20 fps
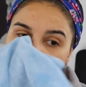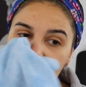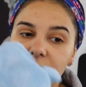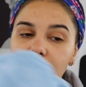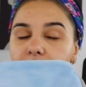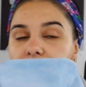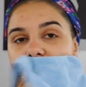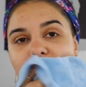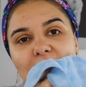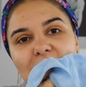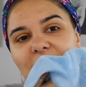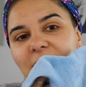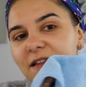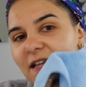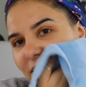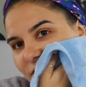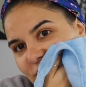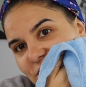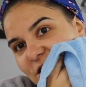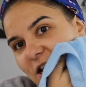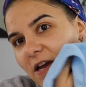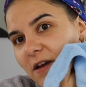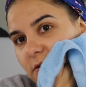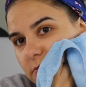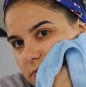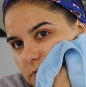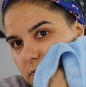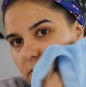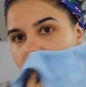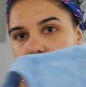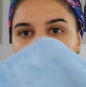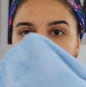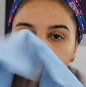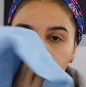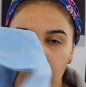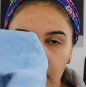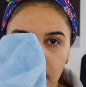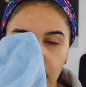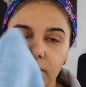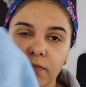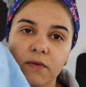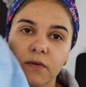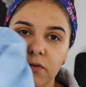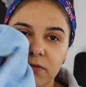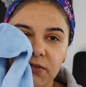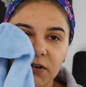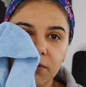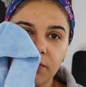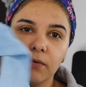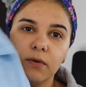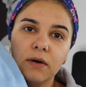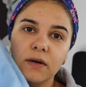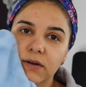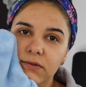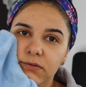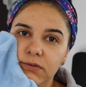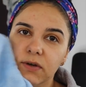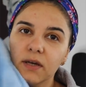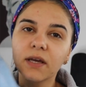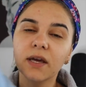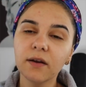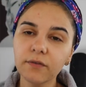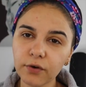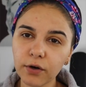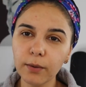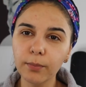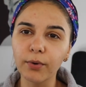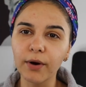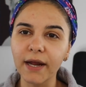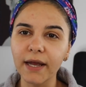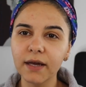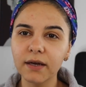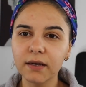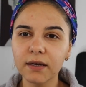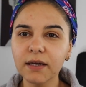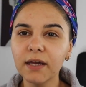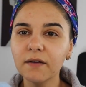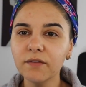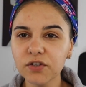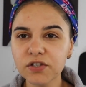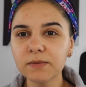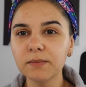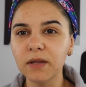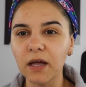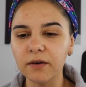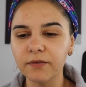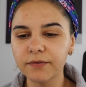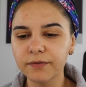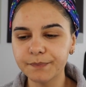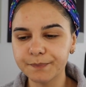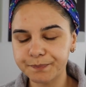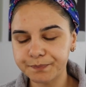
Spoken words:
to make me look like shit. So give her a break. Give her some love.